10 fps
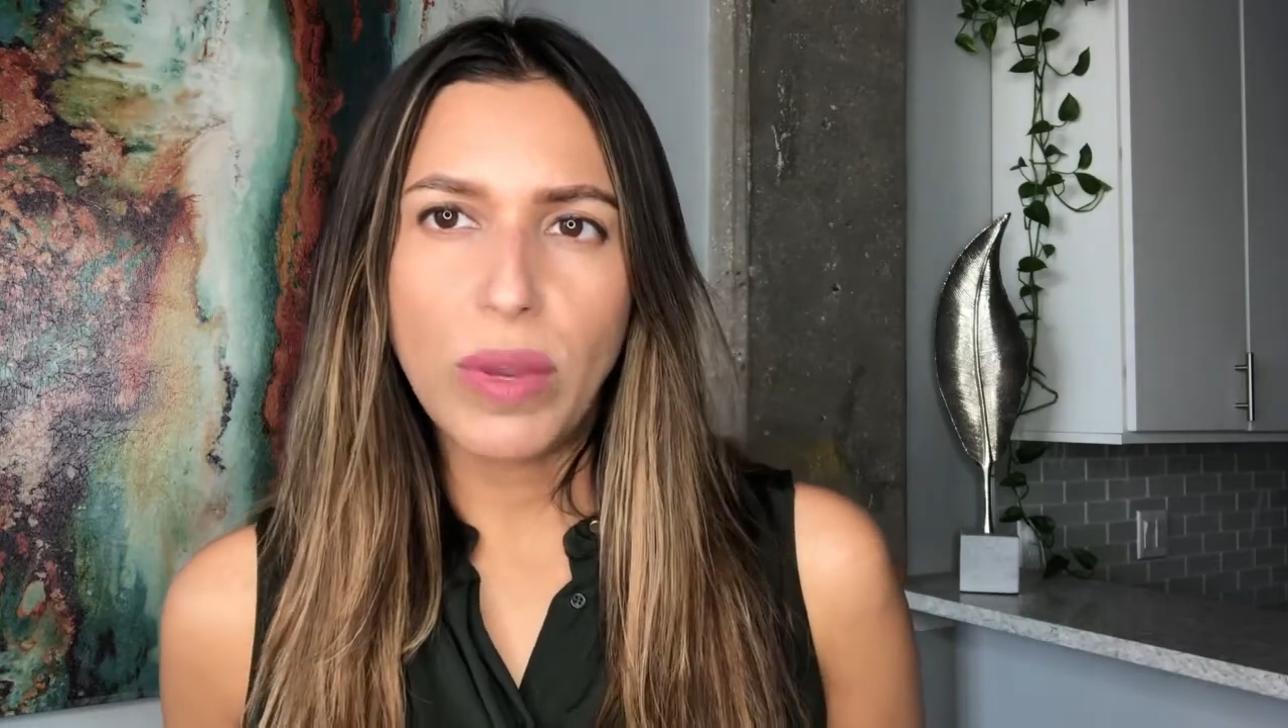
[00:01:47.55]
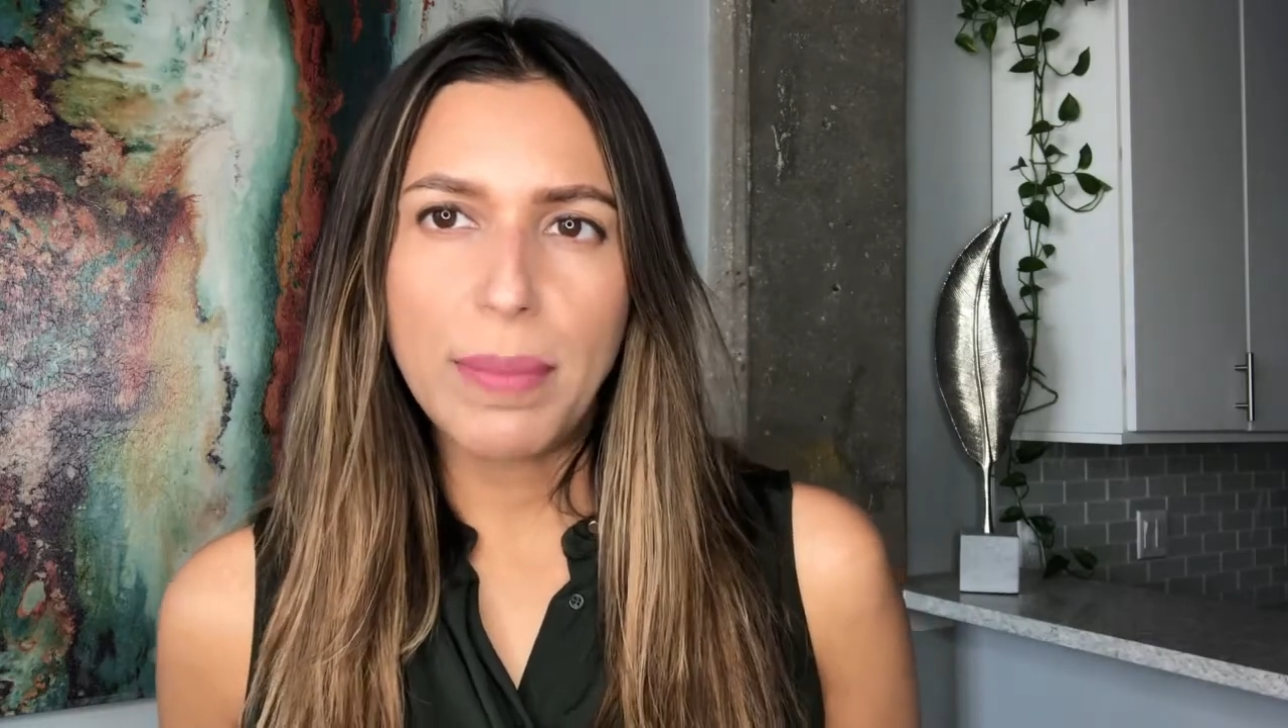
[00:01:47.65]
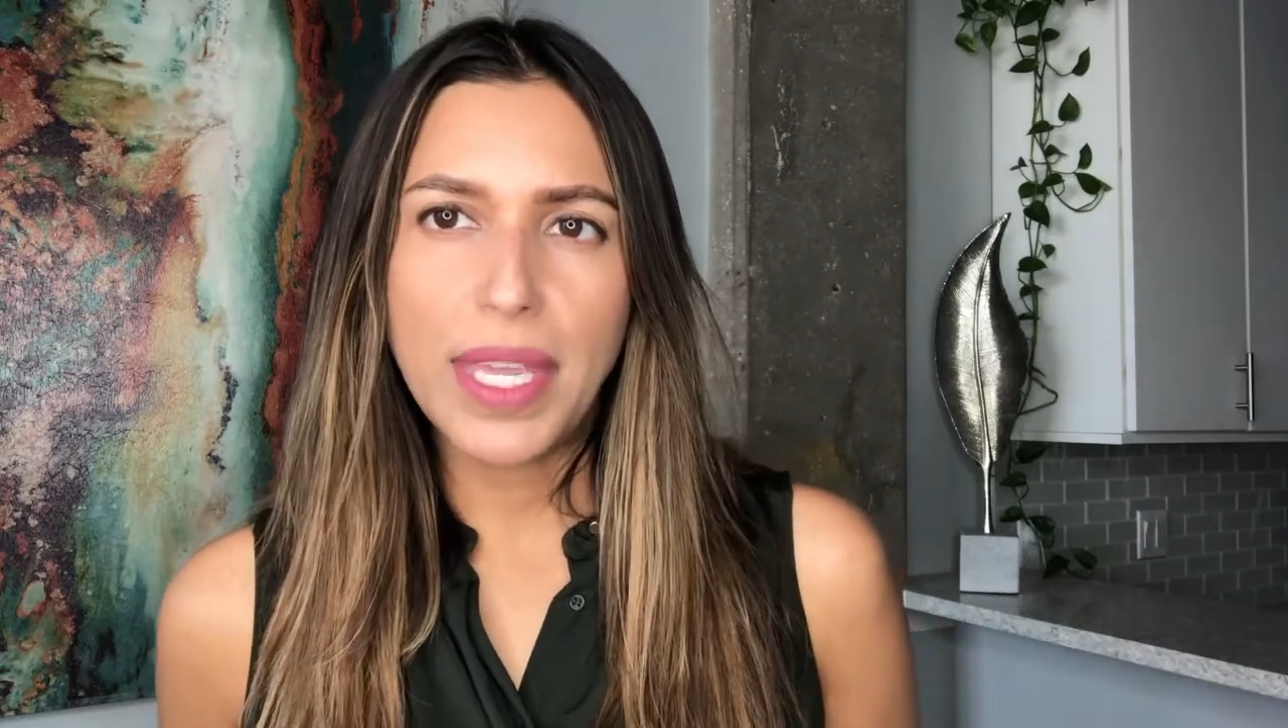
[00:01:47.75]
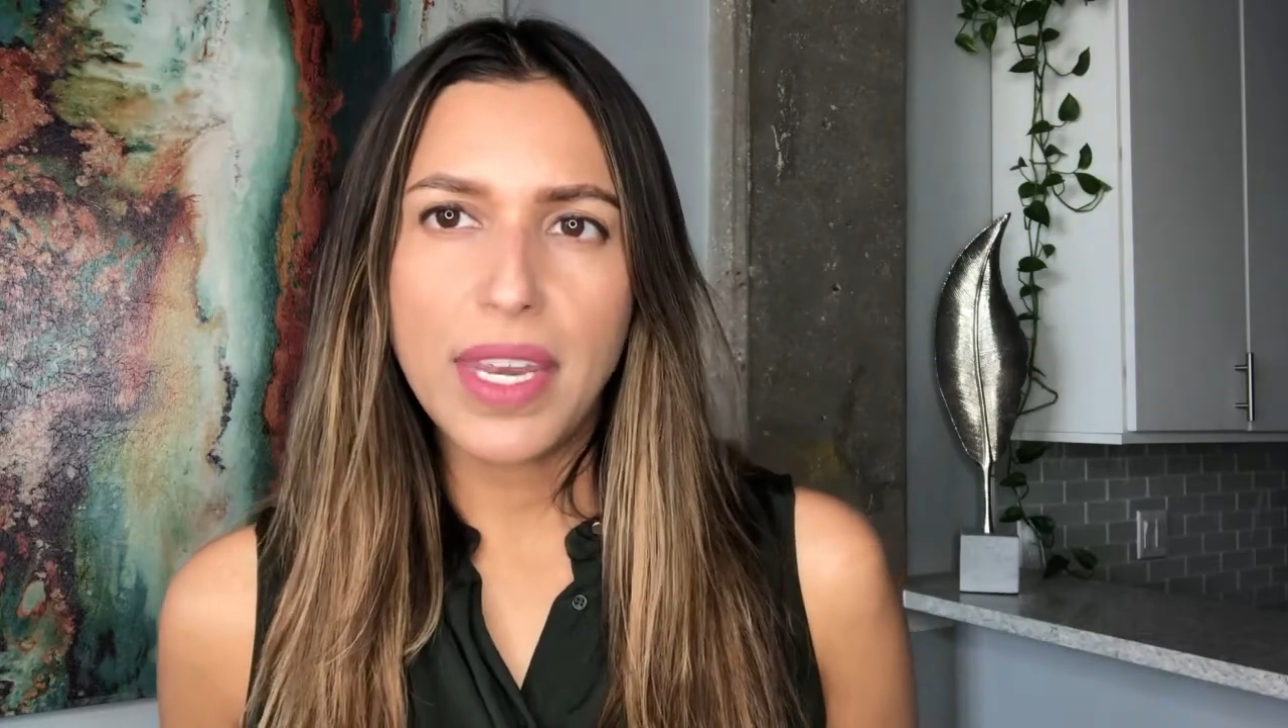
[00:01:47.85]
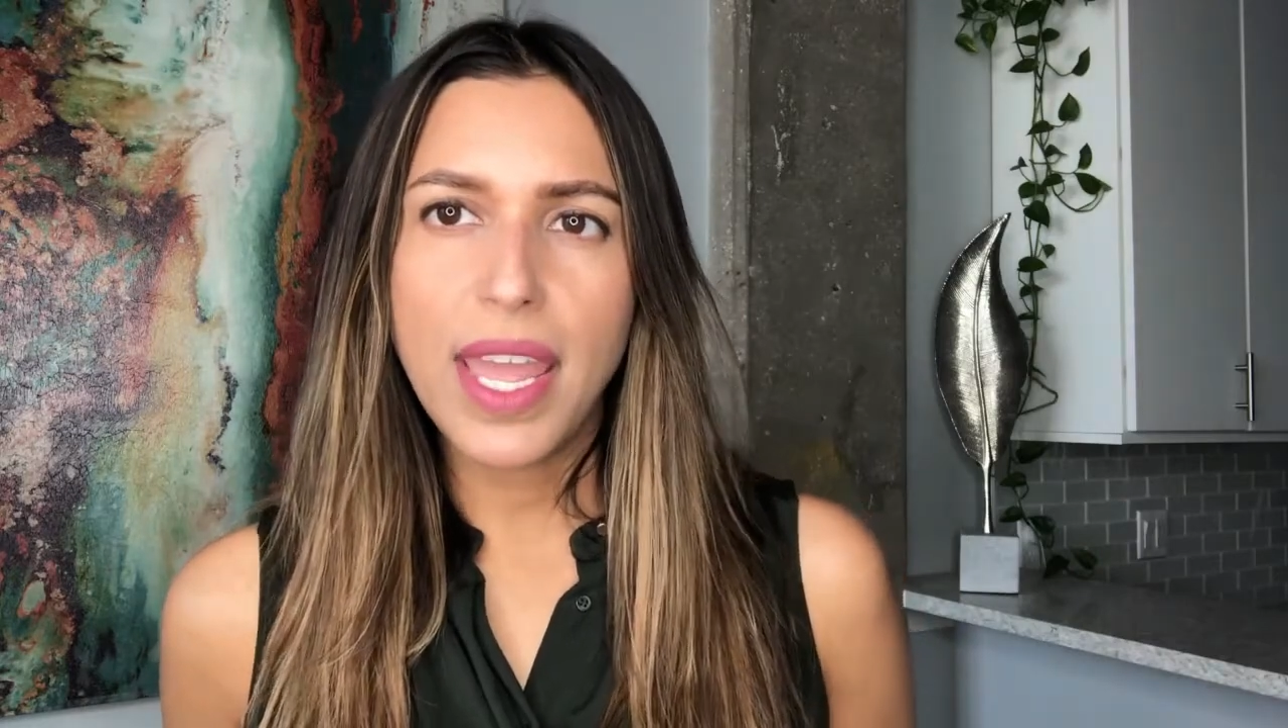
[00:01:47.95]

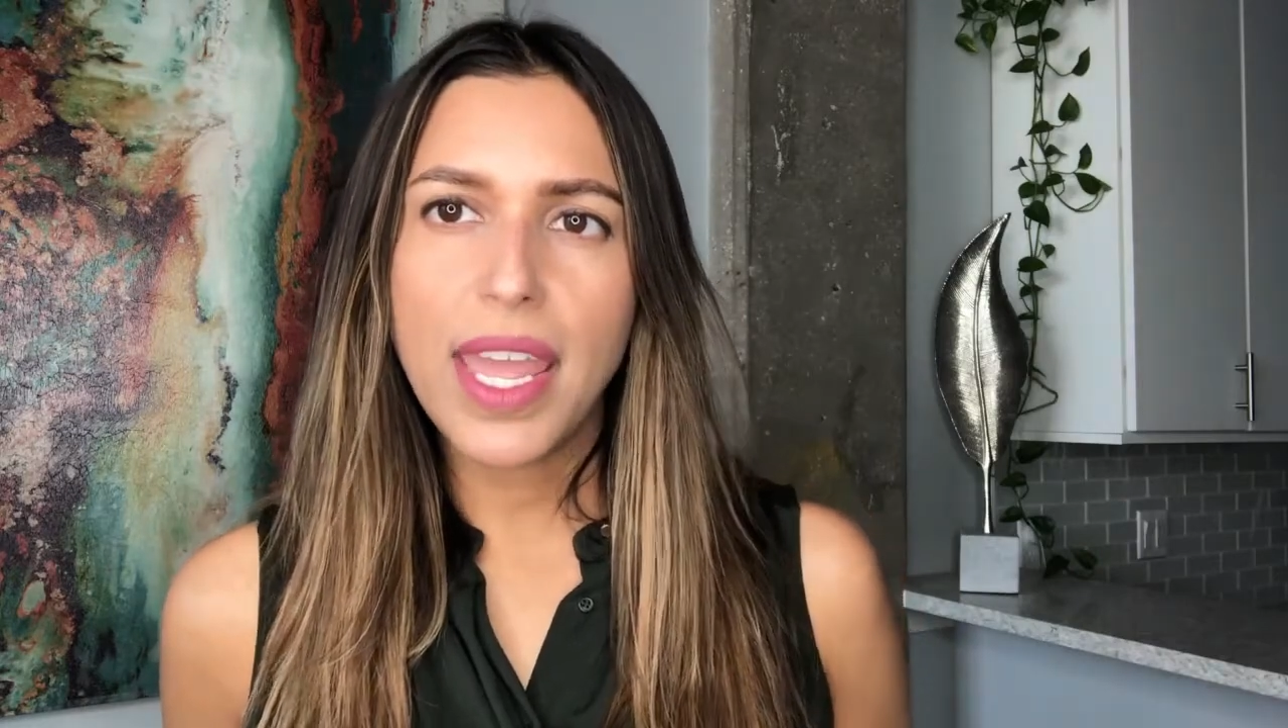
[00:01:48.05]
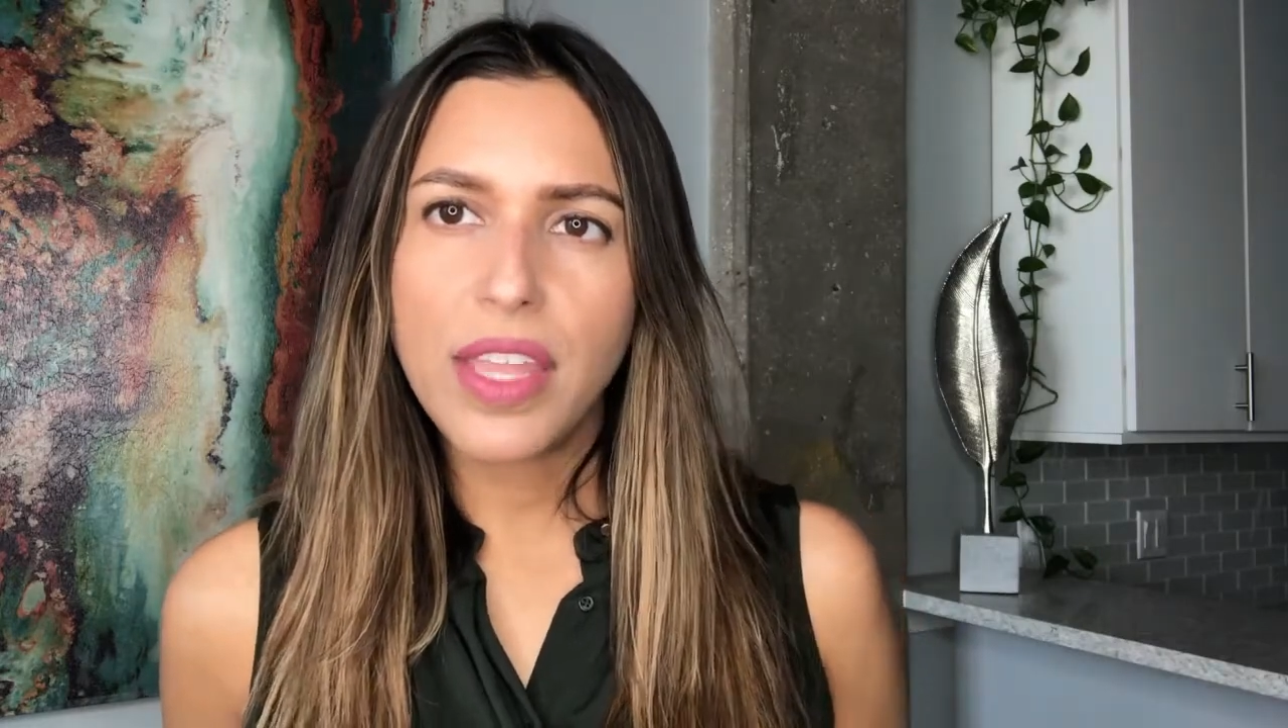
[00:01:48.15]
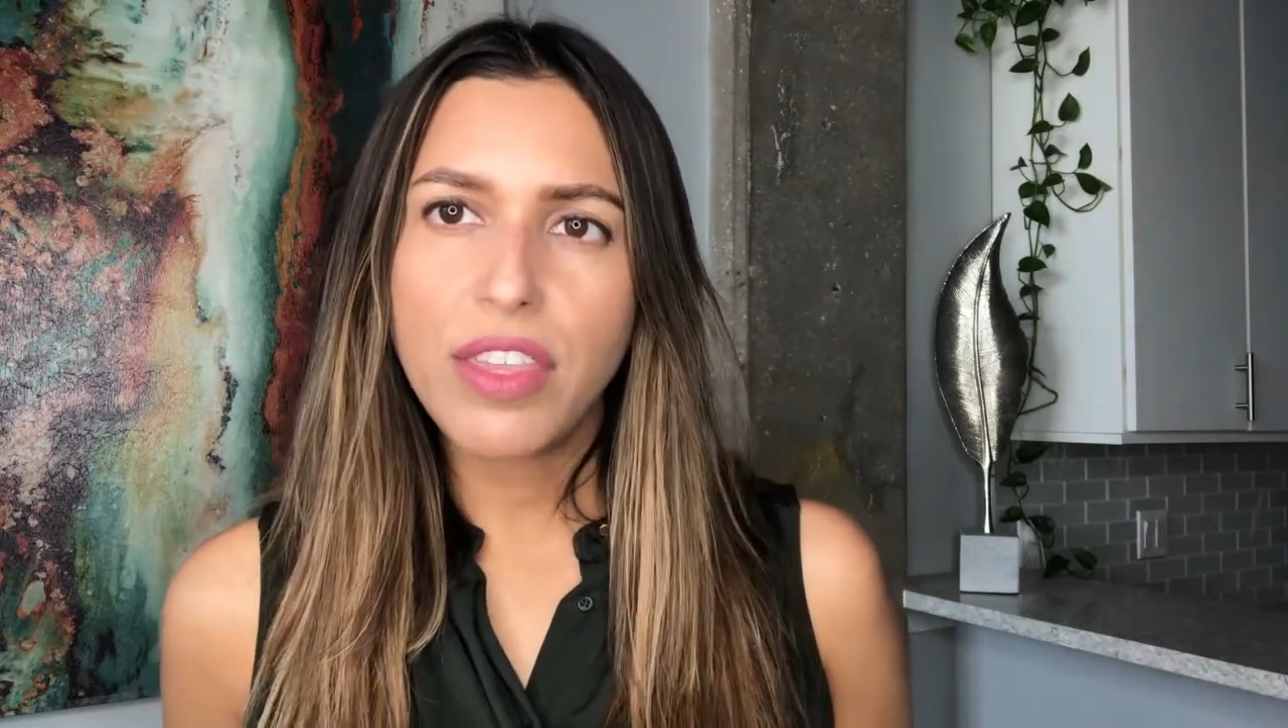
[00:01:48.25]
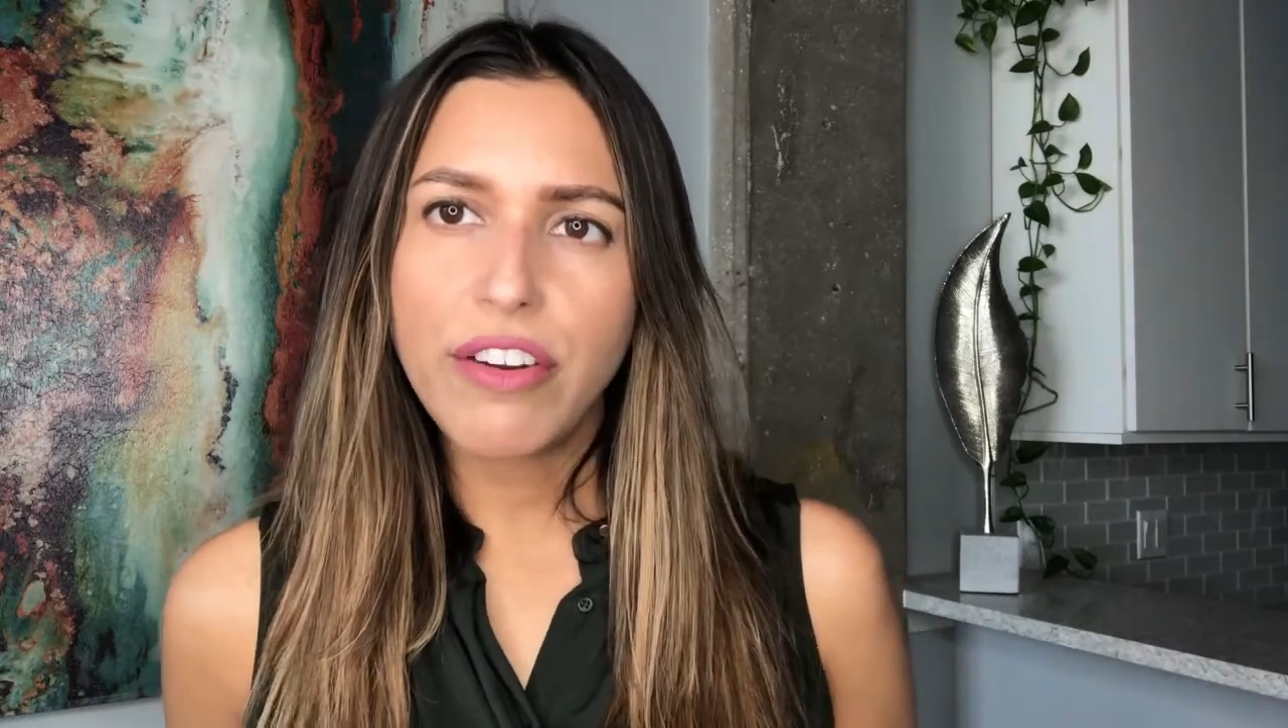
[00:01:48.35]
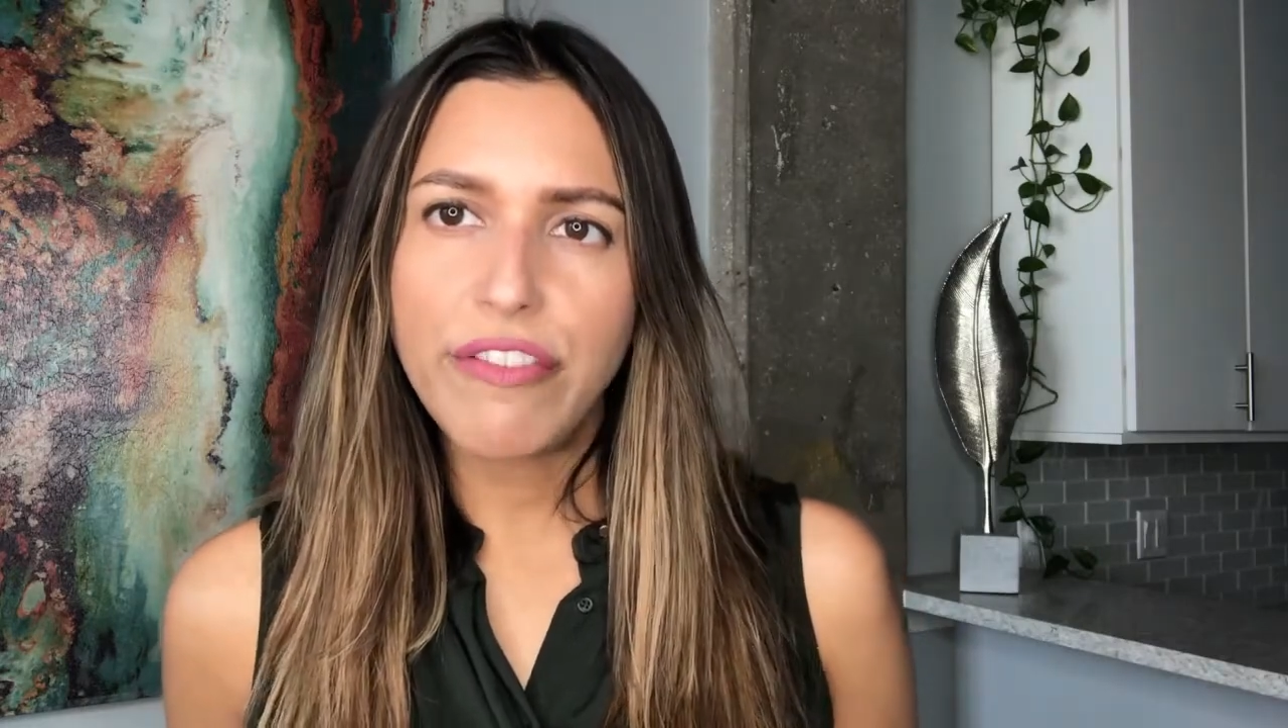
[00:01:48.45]
women and their